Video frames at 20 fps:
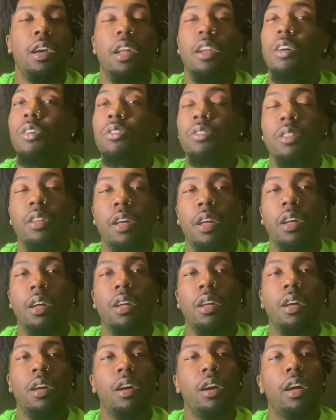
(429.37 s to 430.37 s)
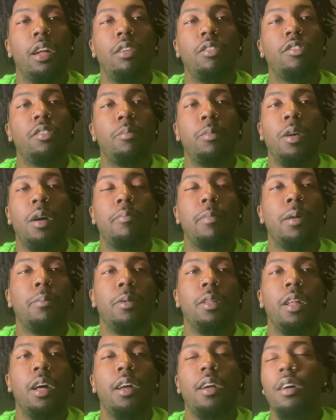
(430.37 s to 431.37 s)
And don't think, I know some of y'all might
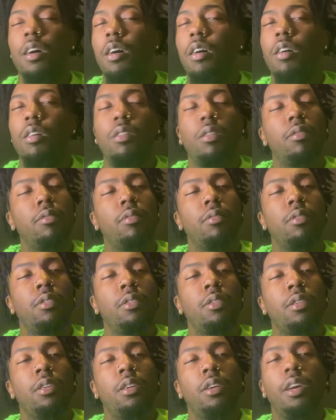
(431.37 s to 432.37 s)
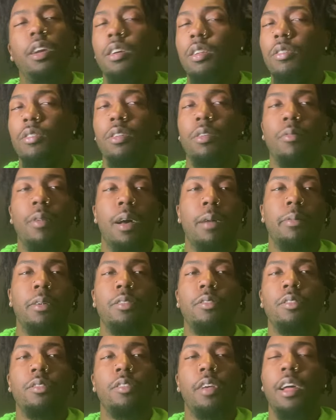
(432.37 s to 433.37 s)
be like, oh, he can only rap
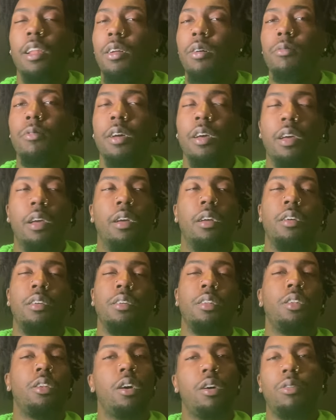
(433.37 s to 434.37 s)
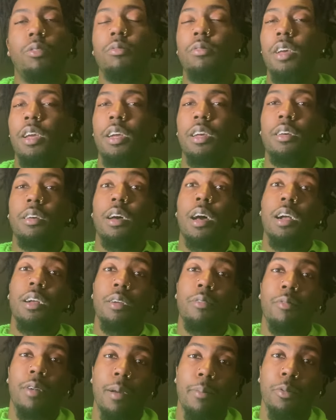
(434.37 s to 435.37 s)
because it's LOA. No, nigga, I
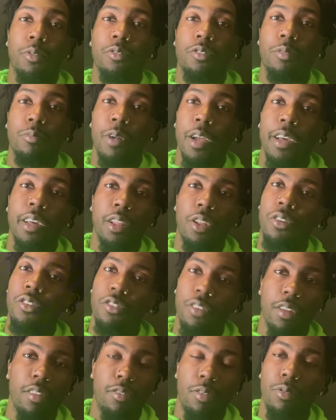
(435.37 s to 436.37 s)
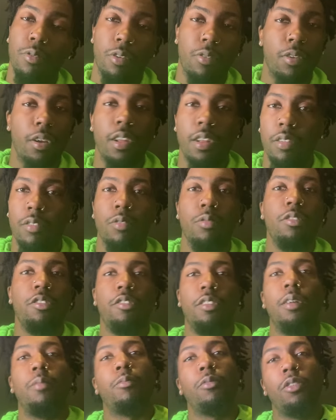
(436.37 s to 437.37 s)
can rap on some regular shit too. Don't get it
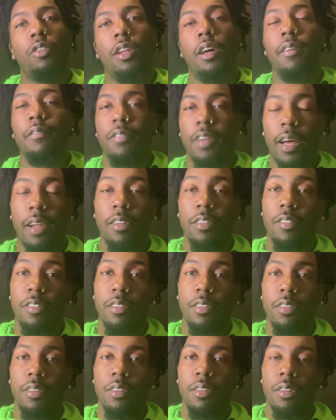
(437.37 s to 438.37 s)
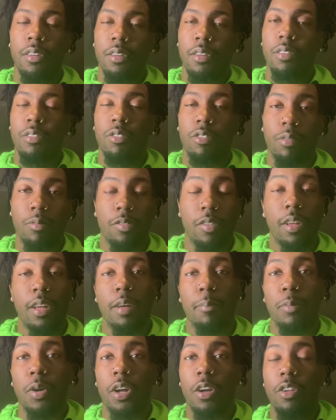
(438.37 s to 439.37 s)
twisted. I'm real life talented. You Know what I'm
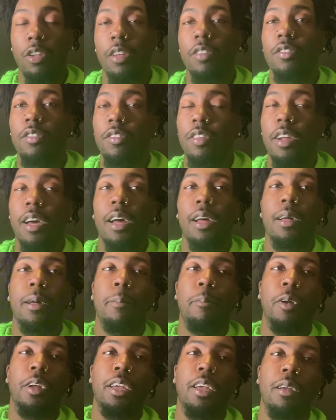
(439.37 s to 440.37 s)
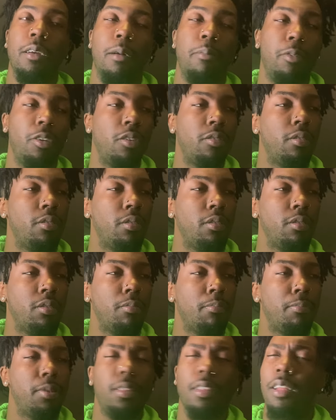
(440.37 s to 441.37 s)
saying? But go listen to that. I'm gonna I'm gonna
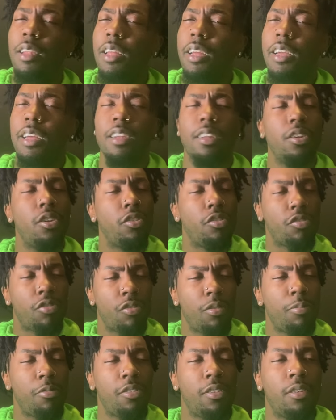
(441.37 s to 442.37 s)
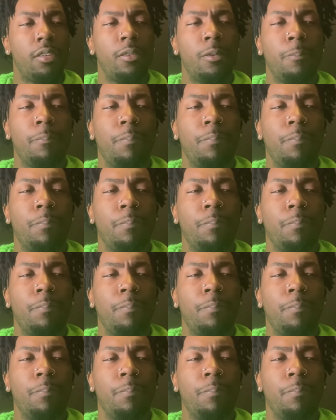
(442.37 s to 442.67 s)
put the link in the description,